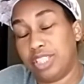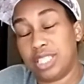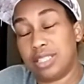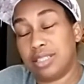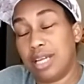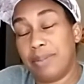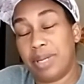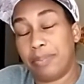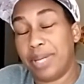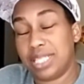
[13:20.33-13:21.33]
Just, I'm
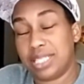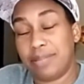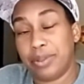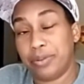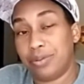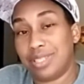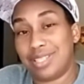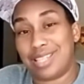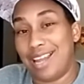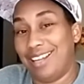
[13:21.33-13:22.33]
in a pissy mood
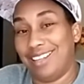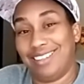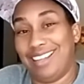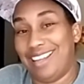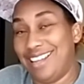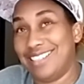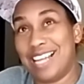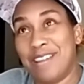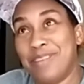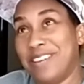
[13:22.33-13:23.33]
to say the
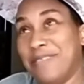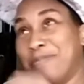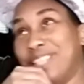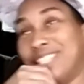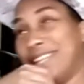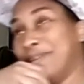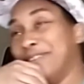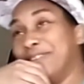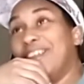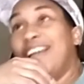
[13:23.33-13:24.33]
least. I'm in a pissy
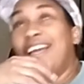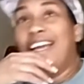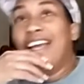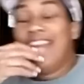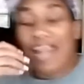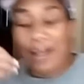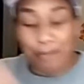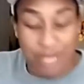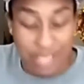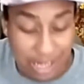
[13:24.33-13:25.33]
mood.
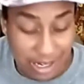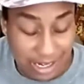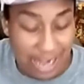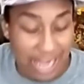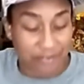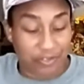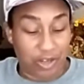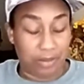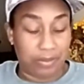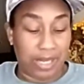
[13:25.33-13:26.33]
The young guy in
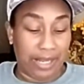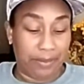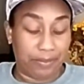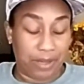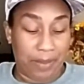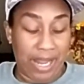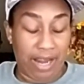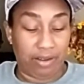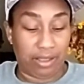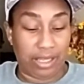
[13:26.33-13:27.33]
front of me
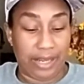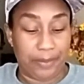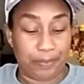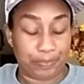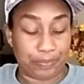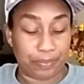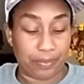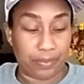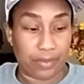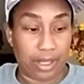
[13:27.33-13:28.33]
apparently
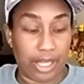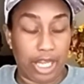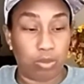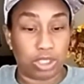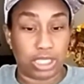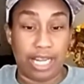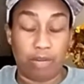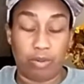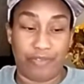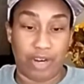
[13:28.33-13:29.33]
he was
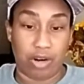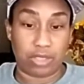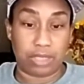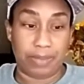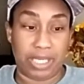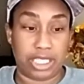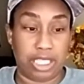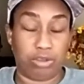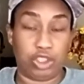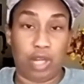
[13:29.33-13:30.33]
in reverse because
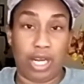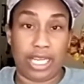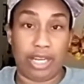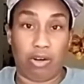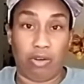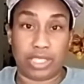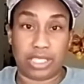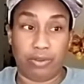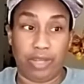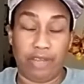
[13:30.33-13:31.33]
he was trying to get over
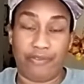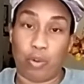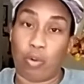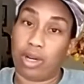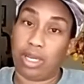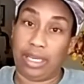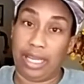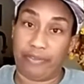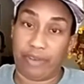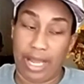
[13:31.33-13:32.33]
to the four
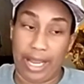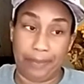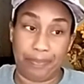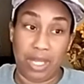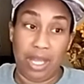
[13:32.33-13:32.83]
left lane.